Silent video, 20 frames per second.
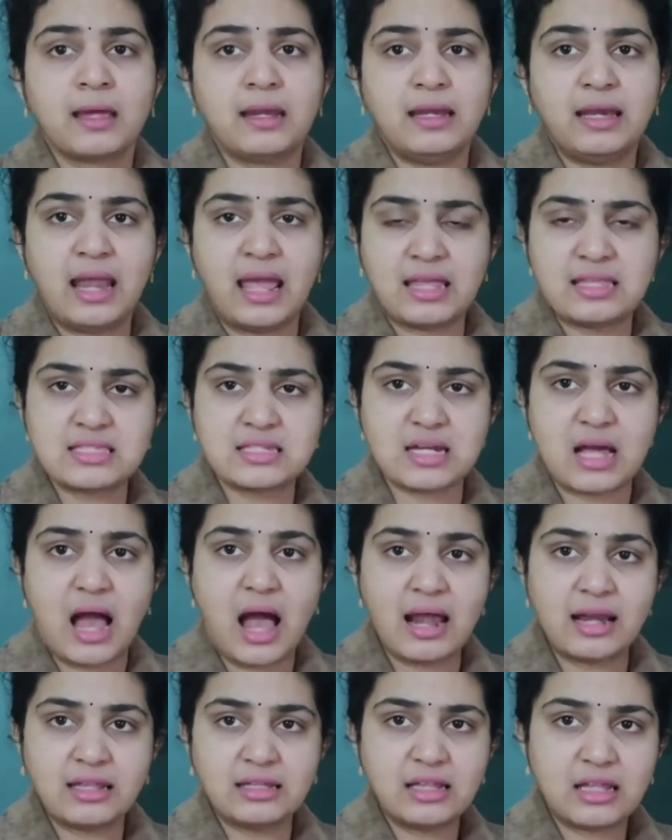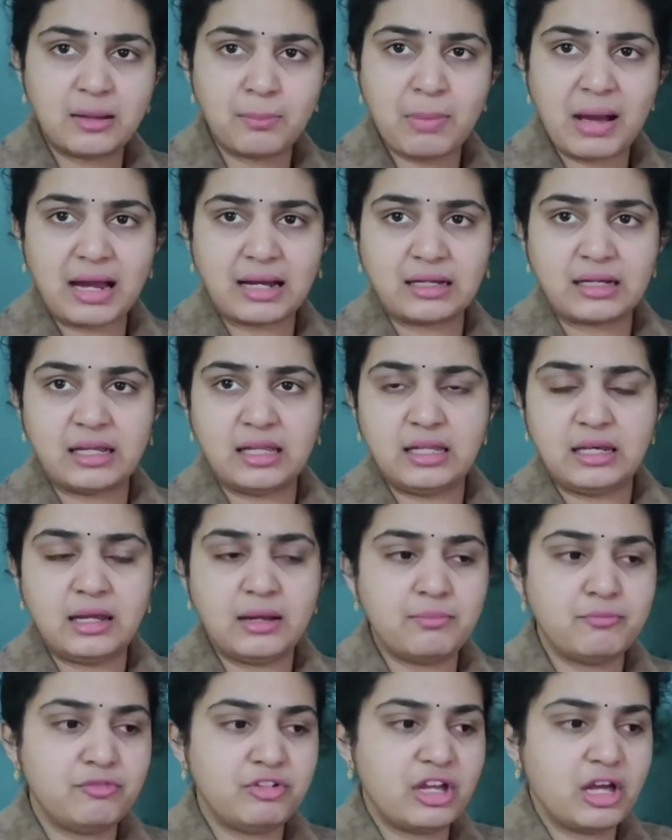Next, another
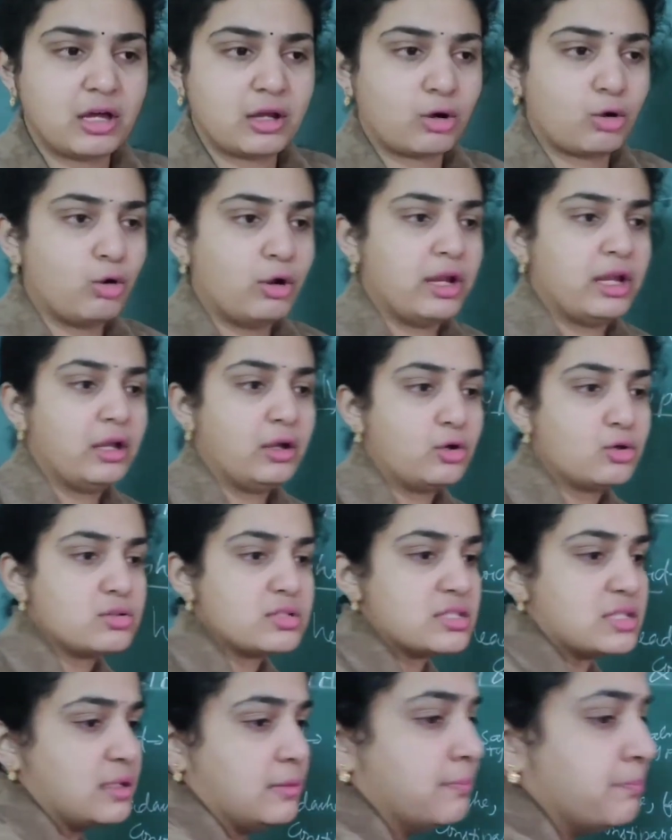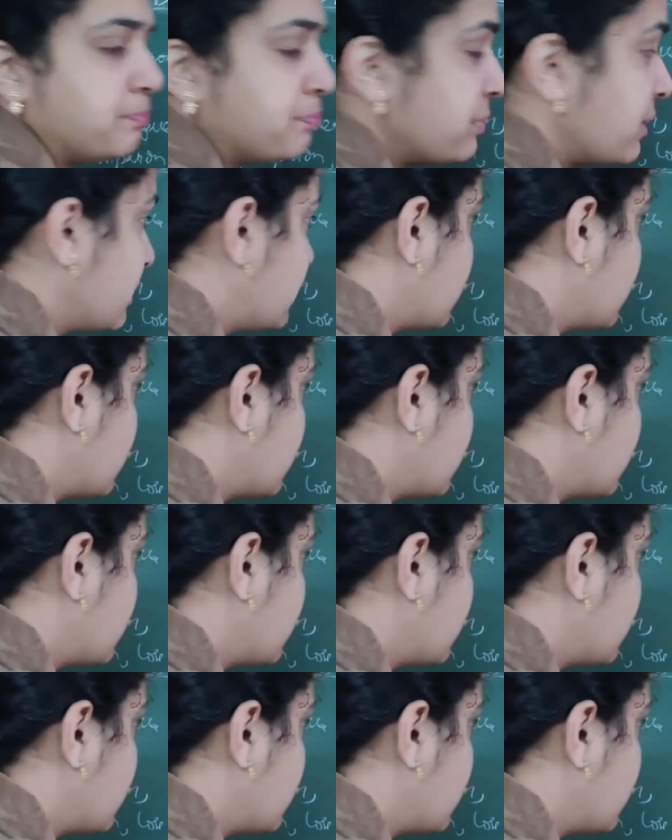bacterium we are going to see.